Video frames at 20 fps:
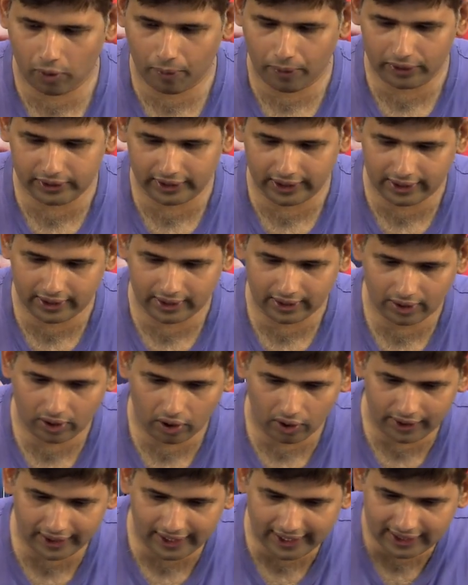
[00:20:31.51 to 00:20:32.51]
opposite
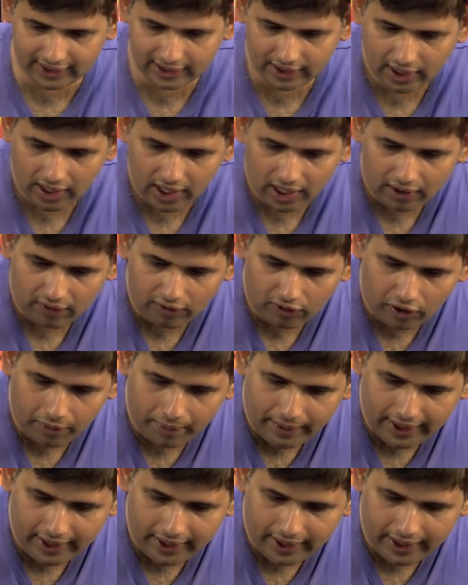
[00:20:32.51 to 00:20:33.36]
context would